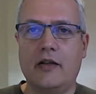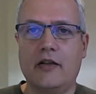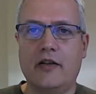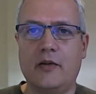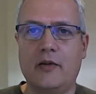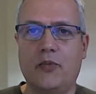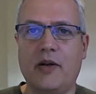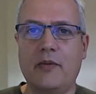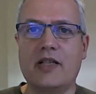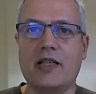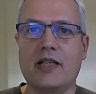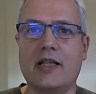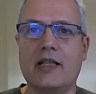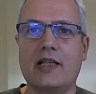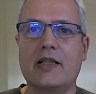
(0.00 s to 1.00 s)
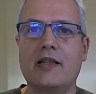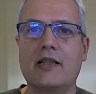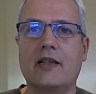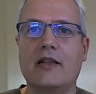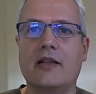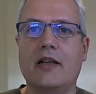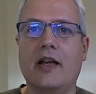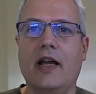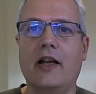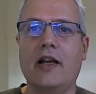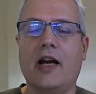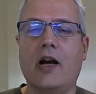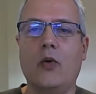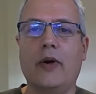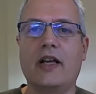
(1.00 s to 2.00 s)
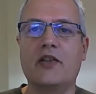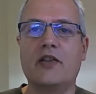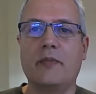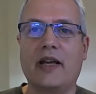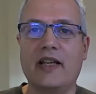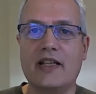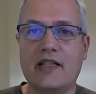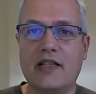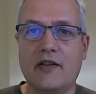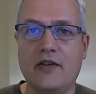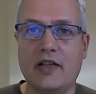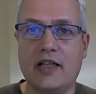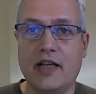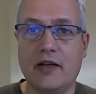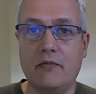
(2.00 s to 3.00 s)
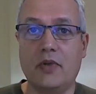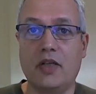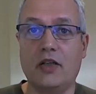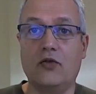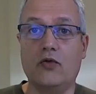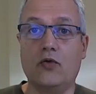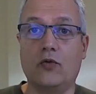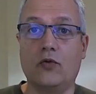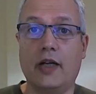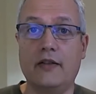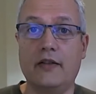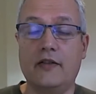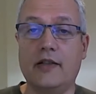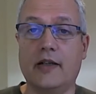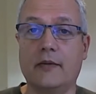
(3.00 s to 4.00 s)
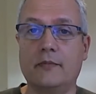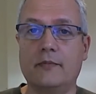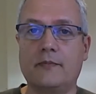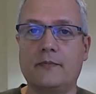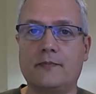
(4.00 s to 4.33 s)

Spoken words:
the premises and how expensive it can be to rent them,